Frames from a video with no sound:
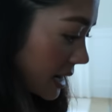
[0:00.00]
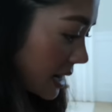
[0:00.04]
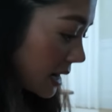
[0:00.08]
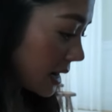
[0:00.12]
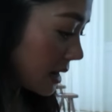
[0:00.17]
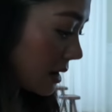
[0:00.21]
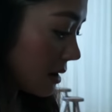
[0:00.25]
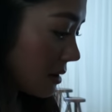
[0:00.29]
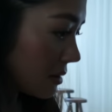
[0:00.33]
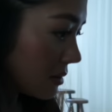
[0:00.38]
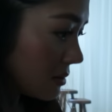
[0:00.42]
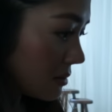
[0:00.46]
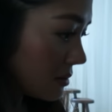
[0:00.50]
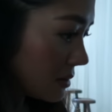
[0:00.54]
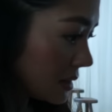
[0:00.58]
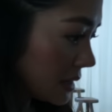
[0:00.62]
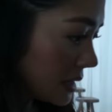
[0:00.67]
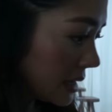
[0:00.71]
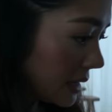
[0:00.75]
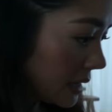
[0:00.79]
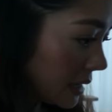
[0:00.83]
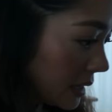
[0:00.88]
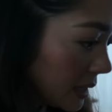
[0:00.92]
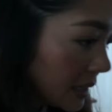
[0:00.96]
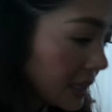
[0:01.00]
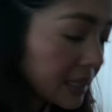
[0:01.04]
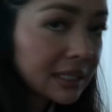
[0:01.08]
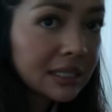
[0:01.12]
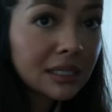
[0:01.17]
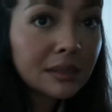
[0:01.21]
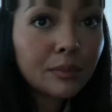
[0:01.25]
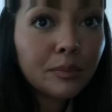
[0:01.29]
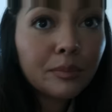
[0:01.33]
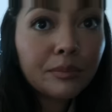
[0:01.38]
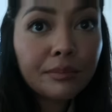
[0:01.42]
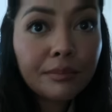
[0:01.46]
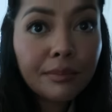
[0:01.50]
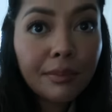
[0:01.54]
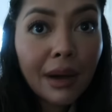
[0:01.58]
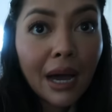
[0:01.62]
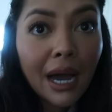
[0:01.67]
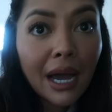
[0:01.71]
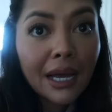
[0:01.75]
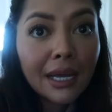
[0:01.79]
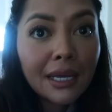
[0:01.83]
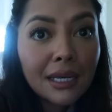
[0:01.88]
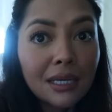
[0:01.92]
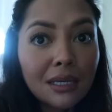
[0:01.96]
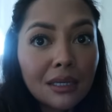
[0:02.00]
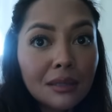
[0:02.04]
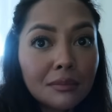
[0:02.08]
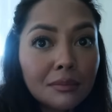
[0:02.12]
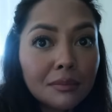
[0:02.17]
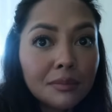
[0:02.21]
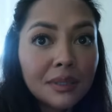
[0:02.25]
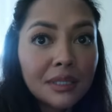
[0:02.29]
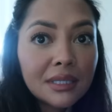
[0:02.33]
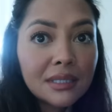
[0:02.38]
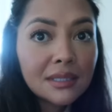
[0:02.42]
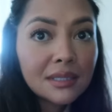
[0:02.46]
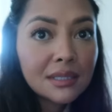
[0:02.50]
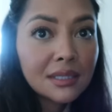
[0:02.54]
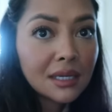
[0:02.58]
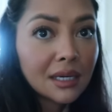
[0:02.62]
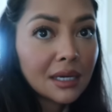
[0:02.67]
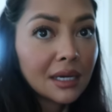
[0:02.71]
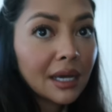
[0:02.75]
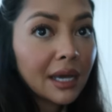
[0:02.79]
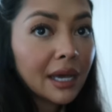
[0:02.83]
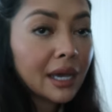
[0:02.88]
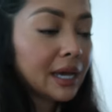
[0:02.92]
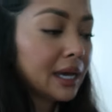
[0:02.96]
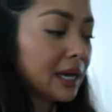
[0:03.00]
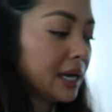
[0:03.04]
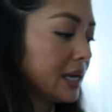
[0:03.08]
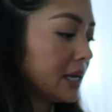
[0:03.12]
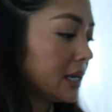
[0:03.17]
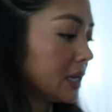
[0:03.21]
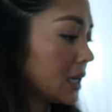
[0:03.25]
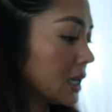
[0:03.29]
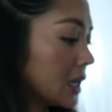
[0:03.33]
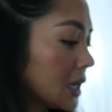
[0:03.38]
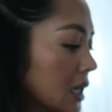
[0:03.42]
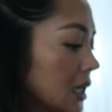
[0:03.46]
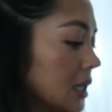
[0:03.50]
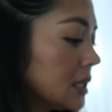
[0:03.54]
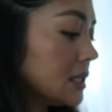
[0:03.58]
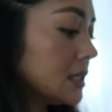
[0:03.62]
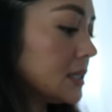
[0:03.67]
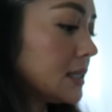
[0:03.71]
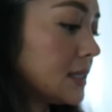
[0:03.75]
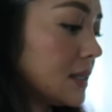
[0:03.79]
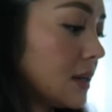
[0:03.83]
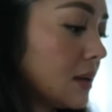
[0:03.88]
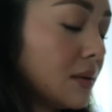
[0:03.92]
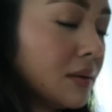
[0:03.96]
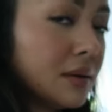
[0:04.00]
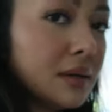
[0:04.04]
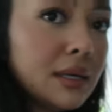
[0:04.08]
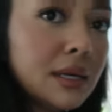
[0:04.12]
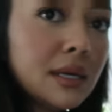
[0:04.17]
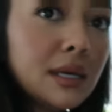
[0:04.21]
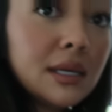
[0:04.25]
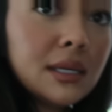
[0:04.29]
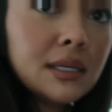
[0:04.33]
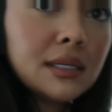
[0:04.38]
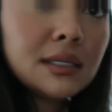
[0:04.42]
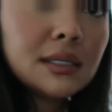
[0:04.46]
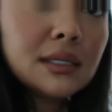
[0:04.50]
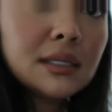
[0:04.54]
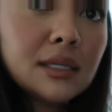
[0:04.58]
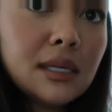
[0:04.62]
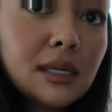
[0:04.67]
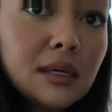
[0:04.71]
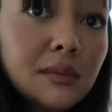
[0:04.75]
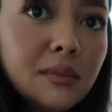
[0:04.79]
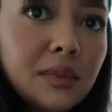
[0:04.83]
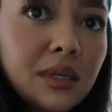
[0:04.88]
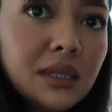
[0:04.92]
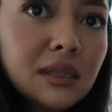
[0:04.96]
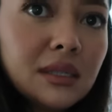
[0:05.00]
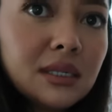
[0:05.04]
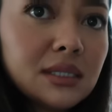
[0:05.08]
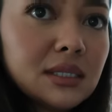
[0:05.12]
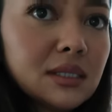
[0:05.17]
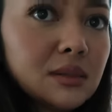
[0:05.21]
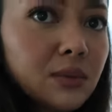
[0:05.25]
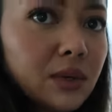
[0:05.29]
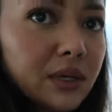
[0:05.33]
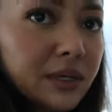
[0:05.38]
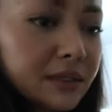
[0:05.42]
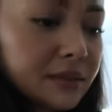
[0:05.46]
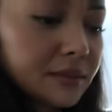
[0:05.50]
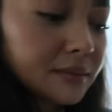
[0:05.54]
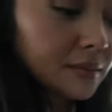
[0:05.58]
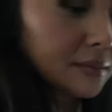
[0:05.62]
now. It's by Ibiza Hair. So it's gonna be this one.